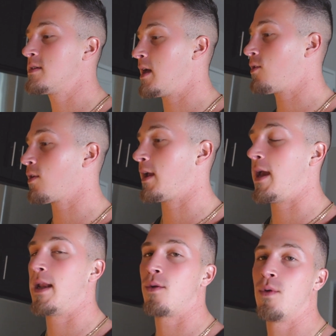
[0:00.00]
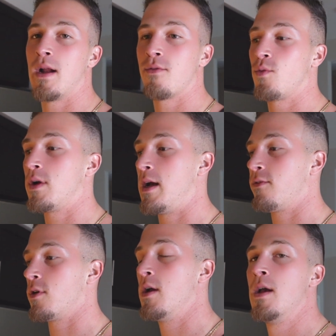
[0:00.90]
not organic,
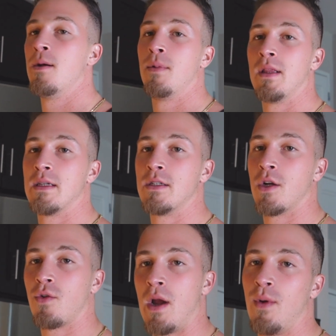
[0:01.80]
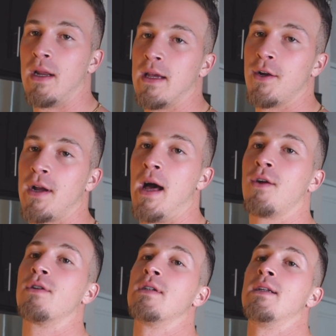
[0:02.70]
whatever, but this is a great way to get your
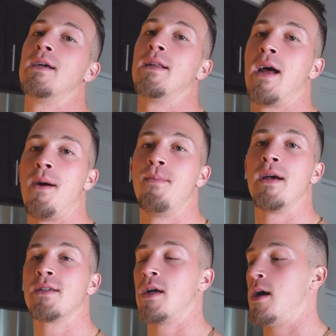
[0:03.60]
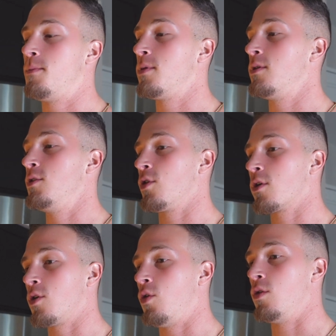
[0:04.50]
calories in and not mess up your
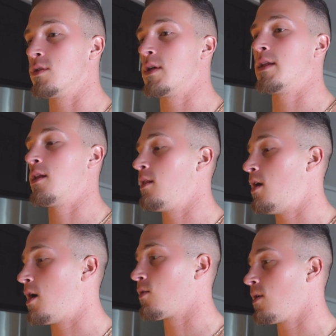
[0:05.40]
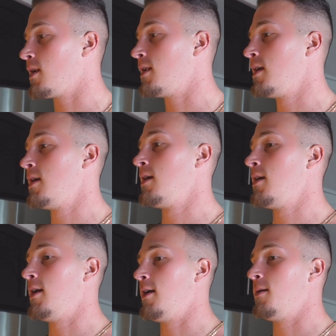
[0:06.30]
goals in the long run.
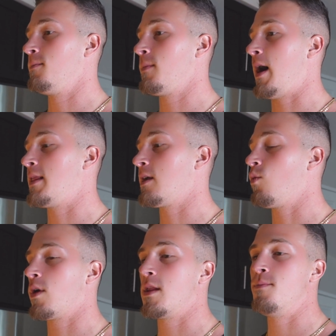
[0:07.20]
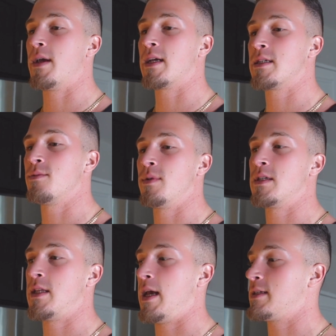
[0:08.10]
I think one of the biggest
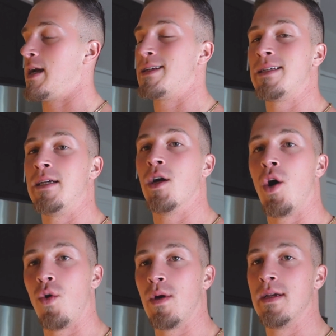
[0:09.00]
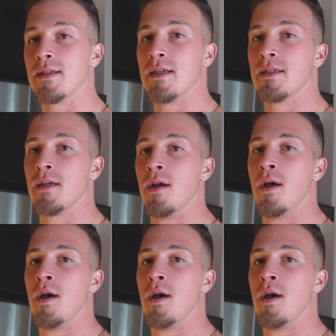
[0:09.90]
mistakes I see always is,